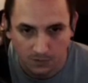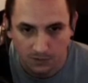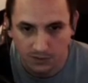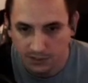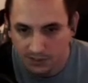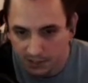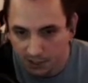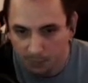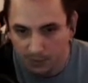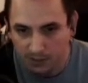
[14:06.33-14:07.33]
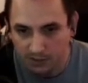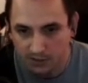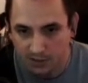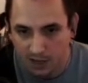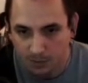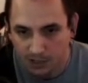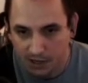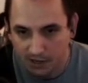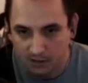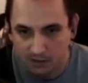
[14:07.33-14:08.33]
Such as enemies,
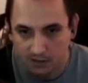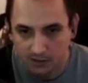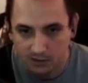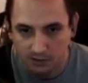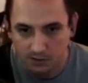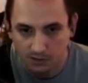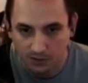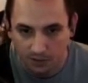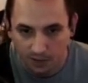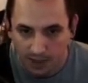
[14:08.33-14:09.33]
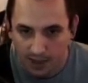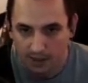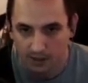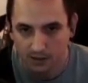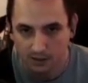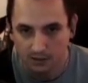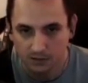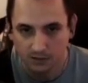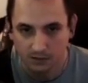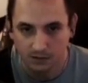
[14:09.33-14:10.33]
objects, like that.
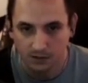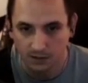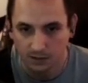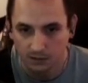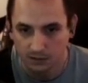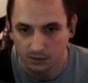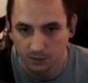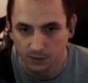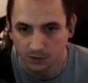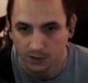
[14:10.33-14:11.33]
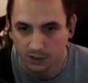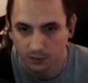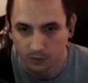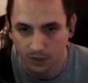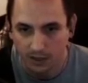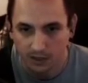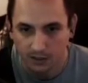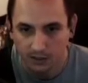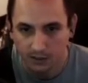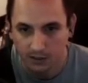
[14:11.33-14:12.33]
And we're going to try to do a
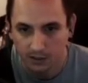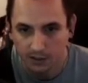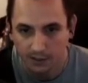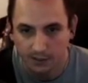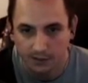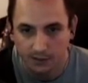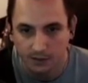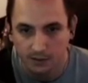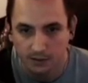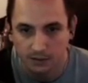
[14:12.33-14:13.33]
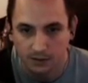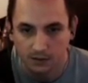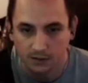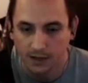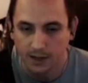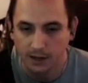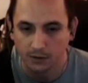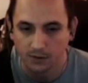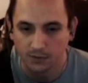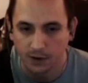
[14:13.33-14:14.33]
hit here.
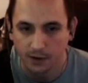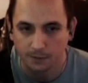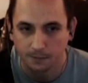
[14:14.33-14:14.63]
That's fine.